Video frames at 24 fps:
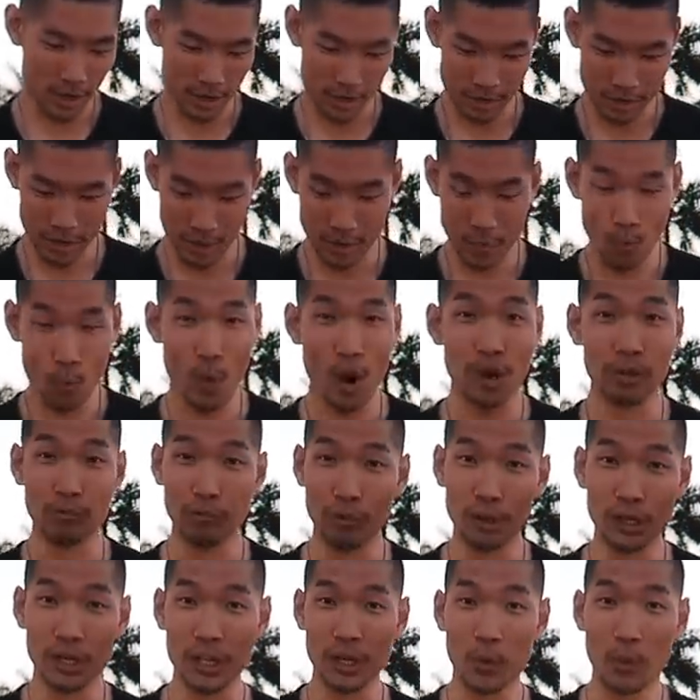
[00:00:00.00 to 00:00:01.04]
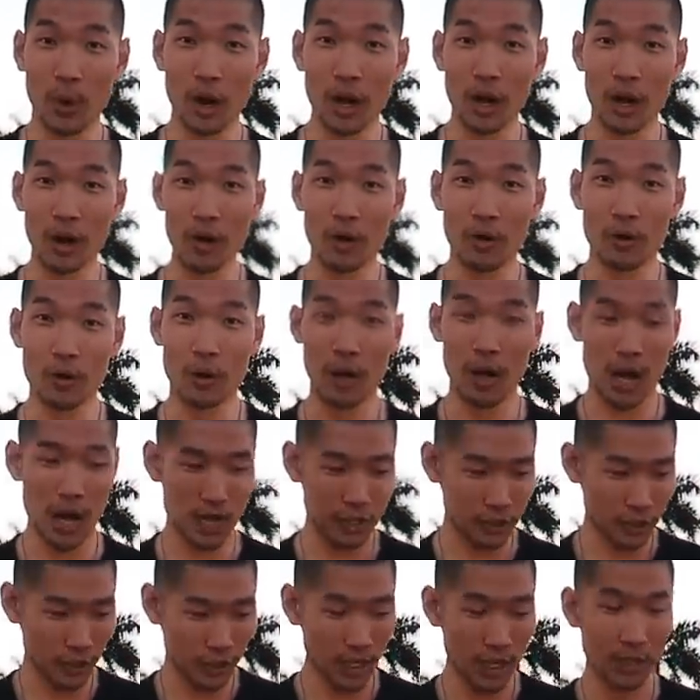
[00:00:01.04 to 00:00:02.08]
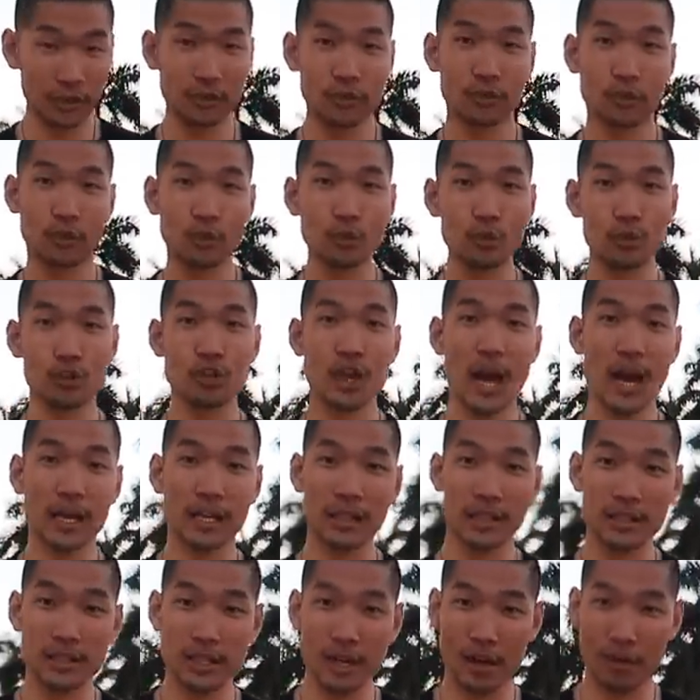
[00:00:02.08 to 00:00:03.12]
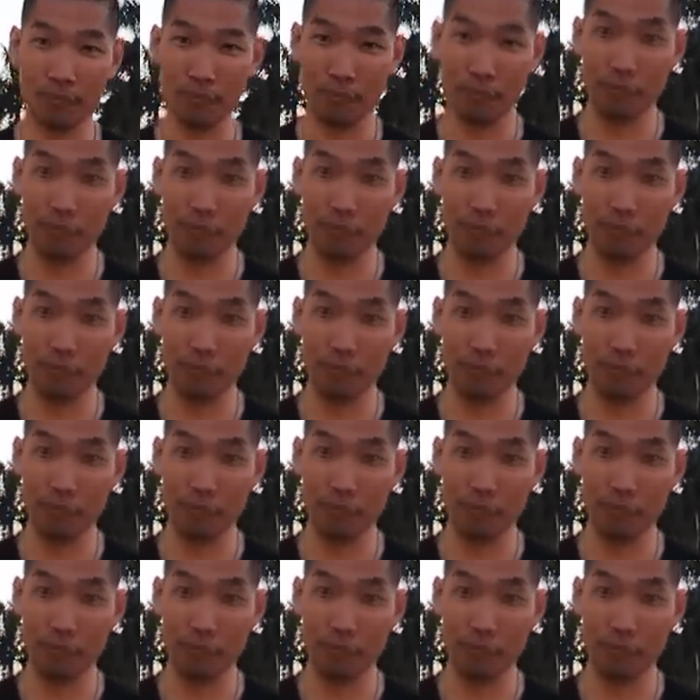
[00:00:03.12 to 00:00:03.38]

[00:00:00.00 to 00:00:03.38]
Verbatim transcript: get? It went really well. I actually got two jackets I